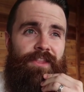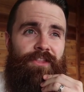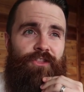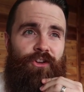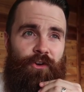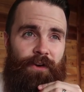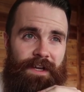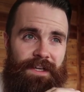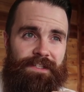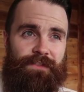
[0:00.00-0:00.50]

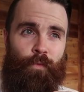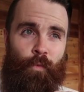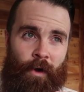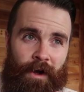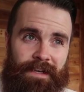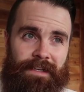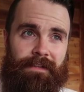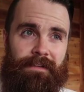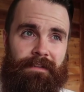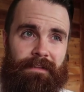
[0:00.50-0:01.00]
There is
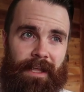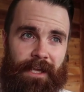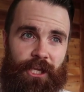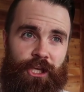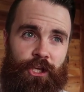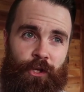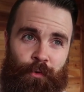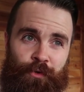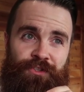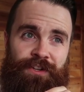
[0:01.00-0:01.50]
one like
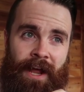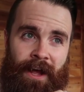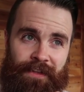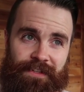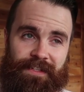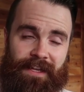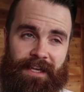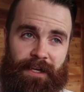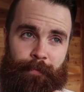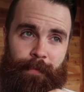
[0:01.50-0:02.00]
huge
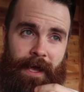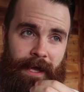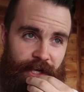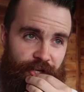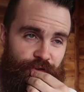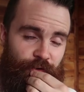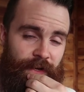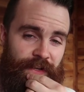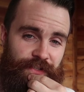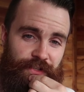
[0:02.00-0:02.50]
downside to
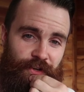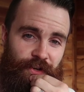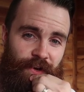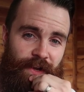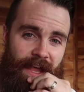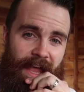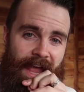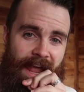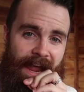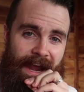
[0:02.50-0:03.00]
Packet
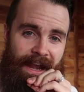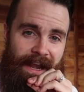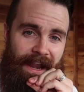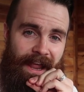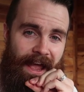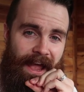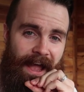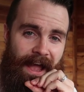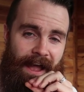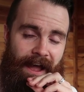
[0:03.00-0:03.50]
Tracer,
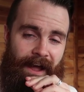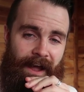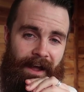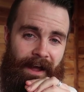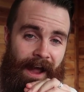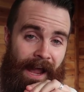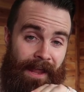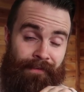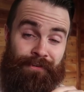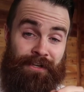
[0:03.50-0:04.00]
and
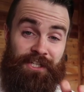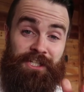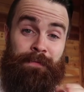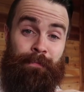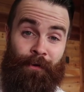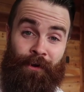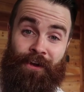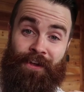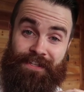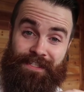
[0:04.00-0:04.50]
I even
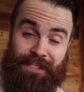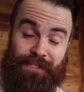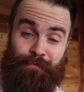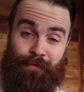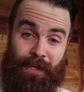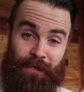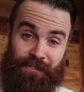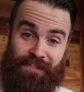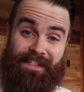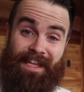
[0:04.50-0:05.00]
experienced
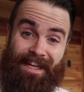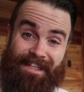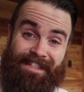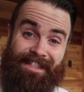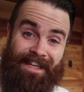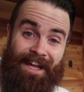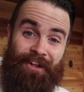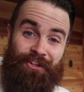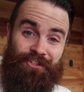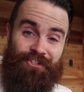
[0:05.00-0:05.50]
this when I was
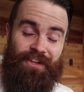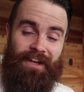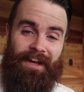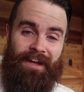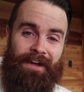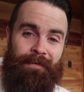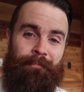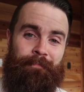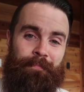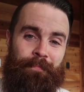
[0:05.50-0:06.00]
testing out
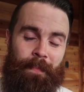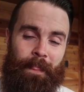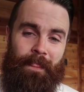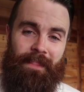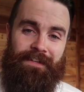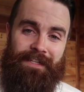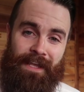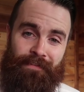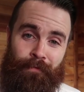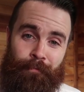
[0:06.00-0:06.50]

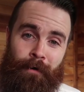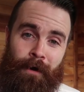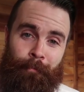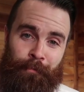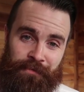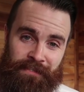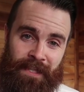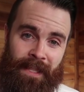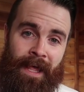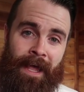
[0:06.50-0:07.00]
David
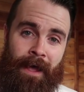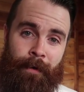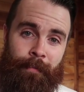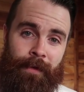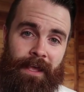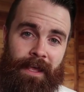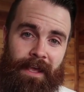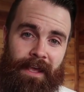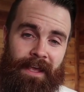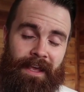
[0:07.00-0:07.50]
Bombal's
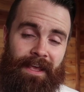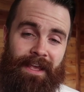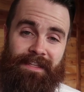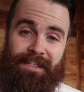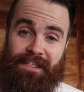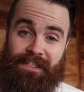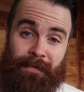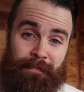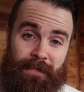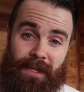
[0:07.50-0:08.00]
lab,
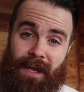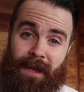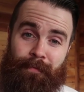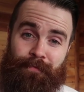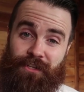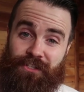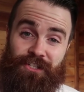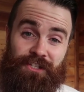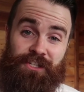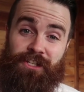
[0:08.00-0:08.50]
is that
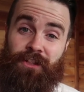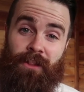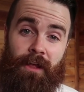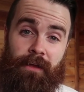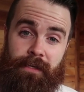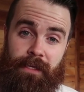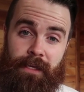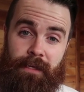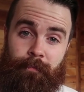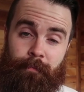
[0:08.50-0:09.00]
sometimes it's just
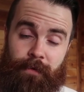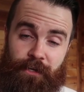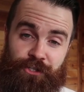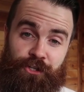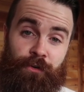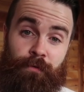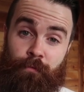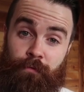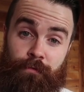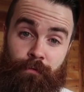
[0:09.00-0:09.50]
clunky,
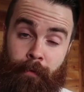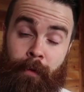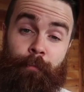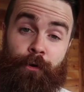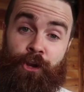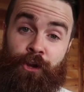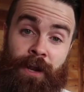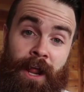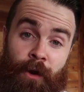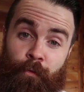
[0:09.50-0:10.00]
because
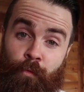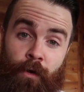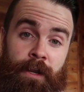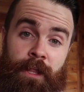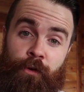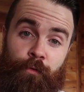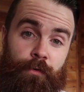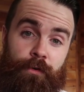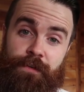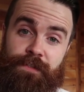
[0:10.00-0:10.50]
remember you're not
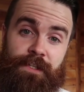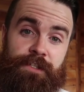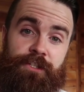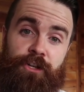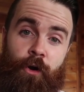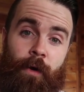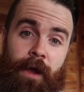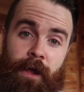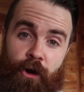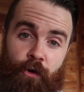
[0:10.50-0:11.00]
running real
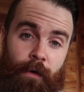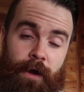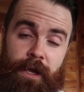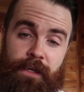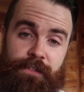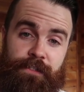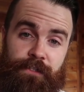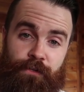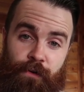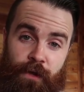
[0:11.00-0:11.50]
Cisco
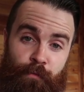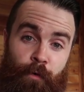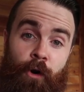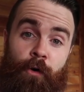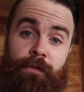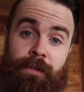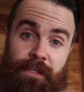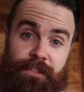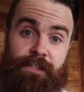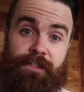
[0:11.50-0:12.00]
IOS, so it
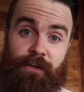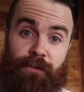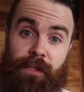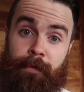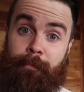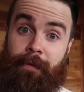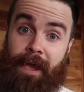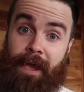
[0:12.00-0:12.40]
won't necessarily